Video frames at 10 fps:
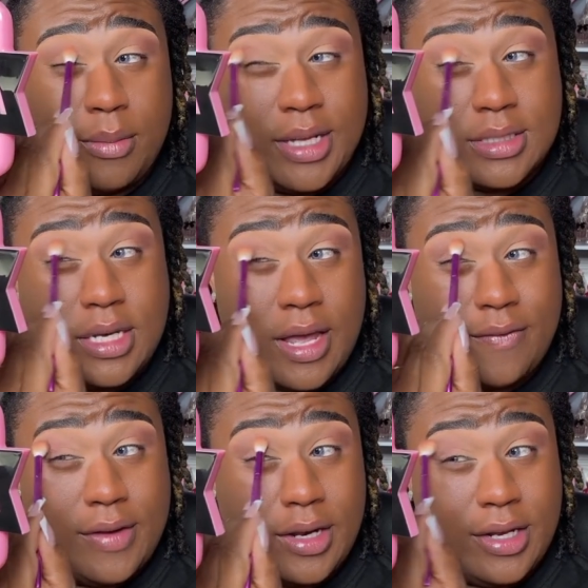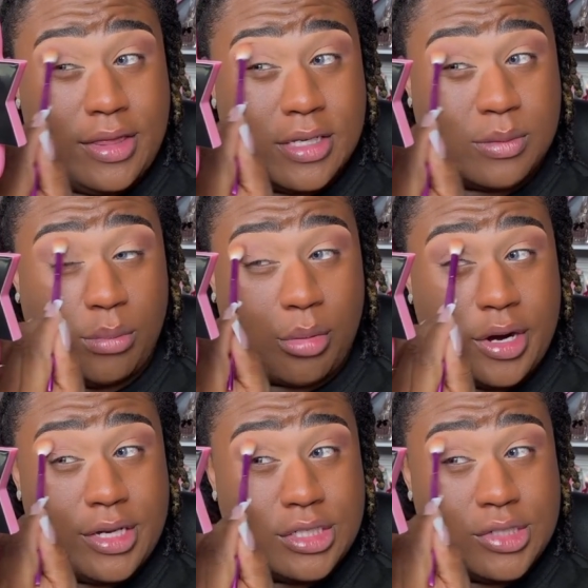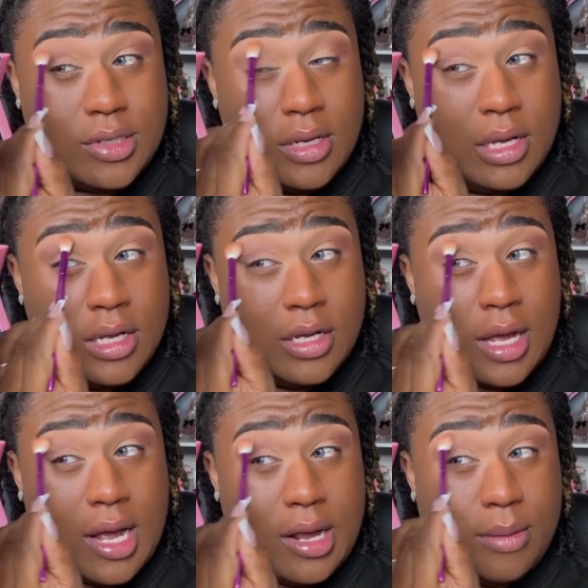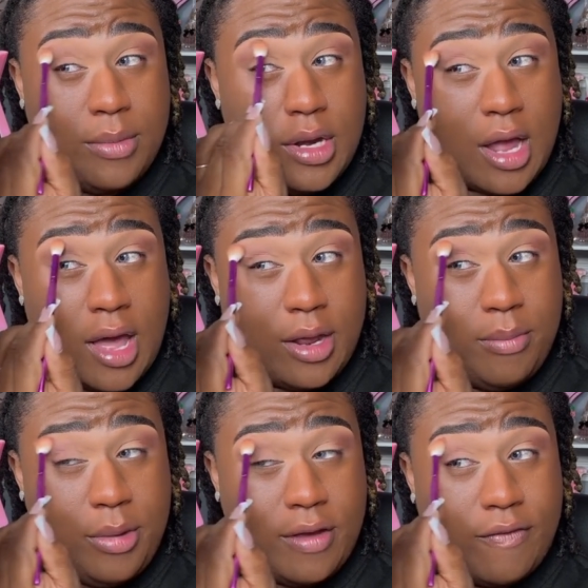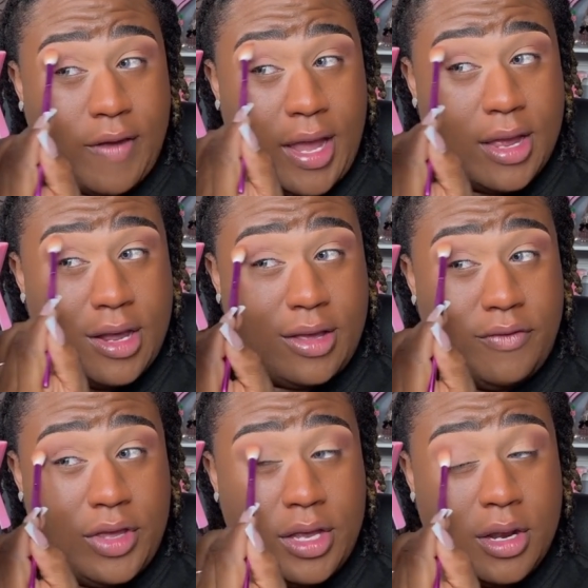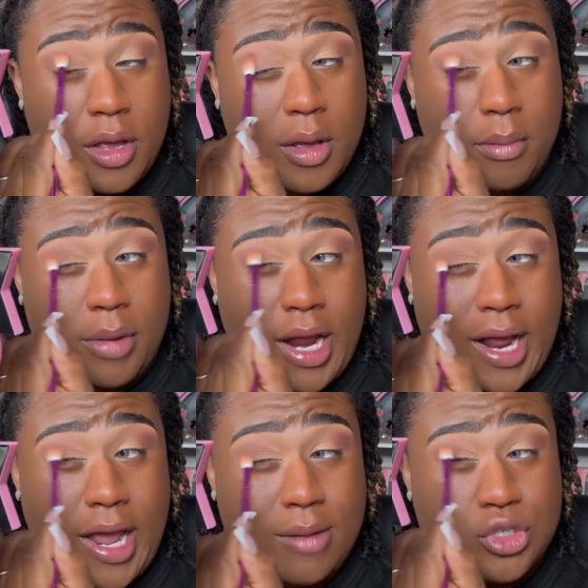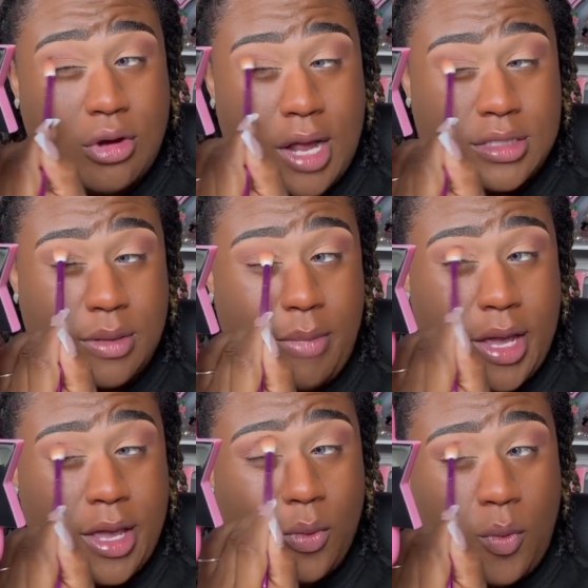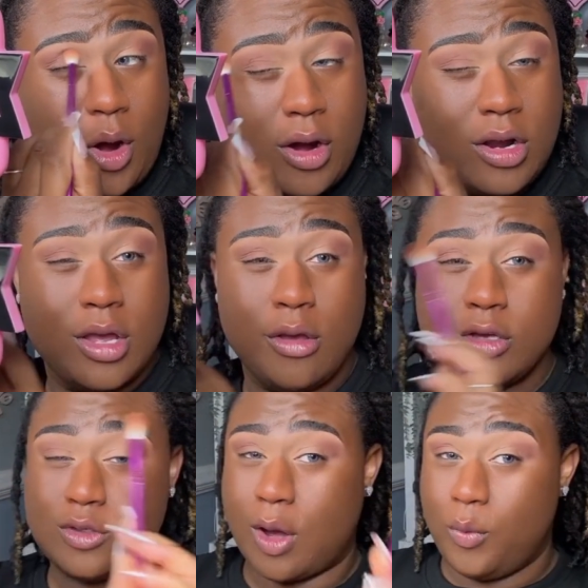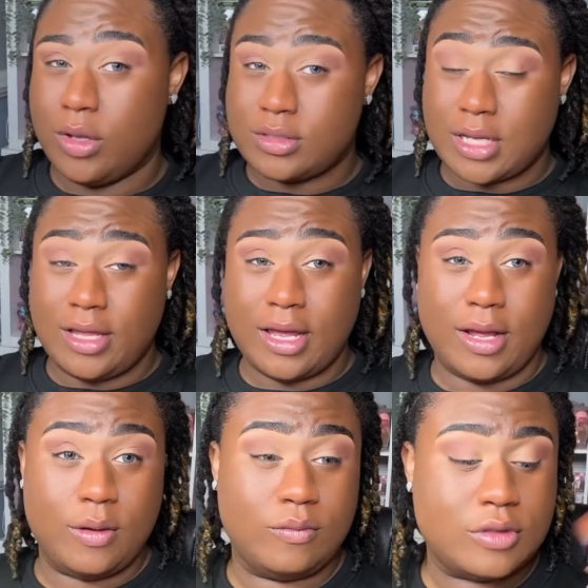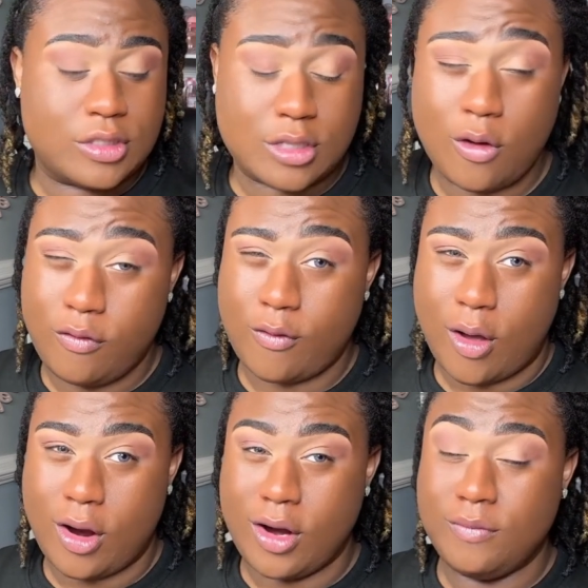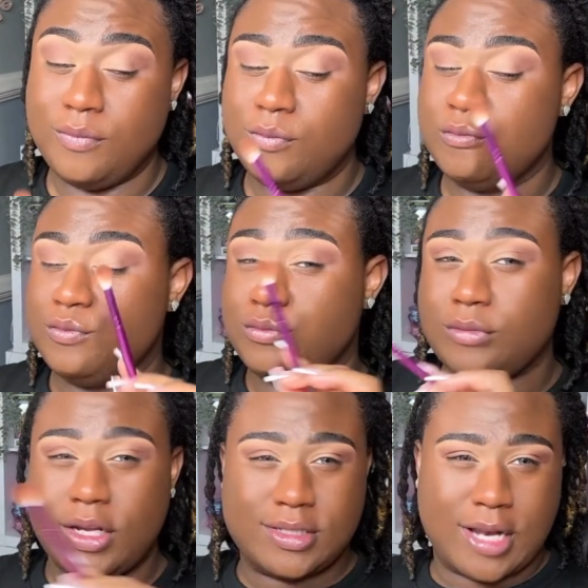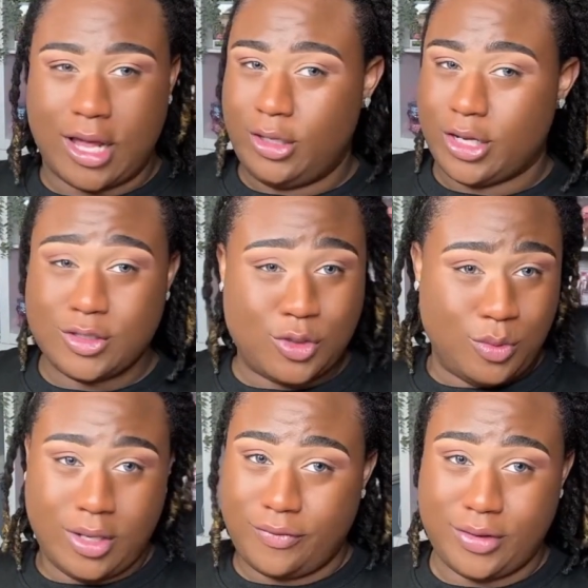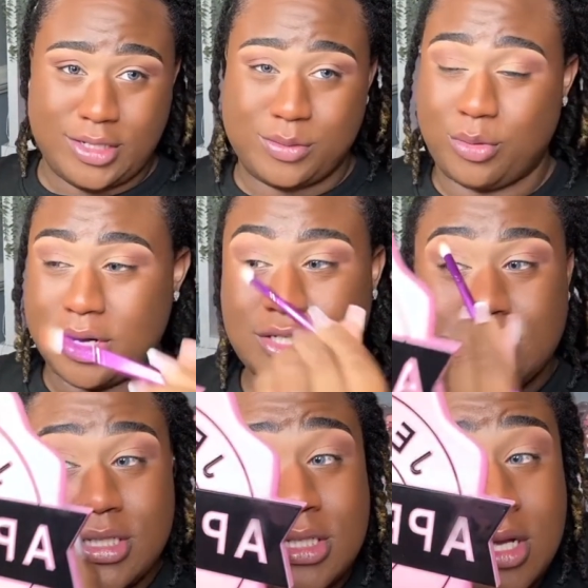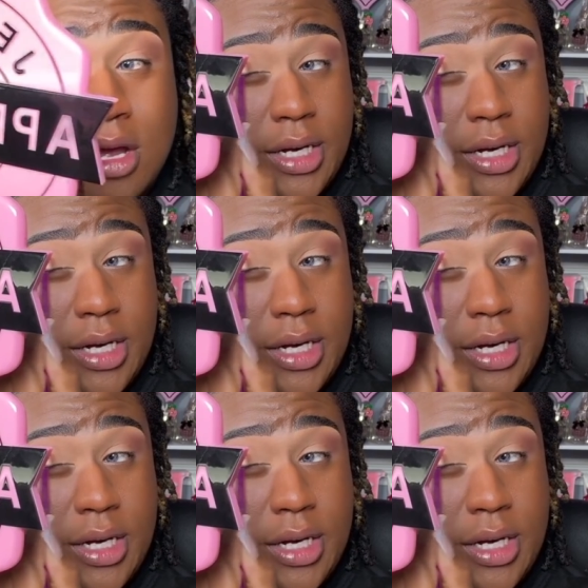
It's definitely this brush. I am not a big fan of it, but I am trying to make it work. So I will say that so far, it's not looking too good for these brushes.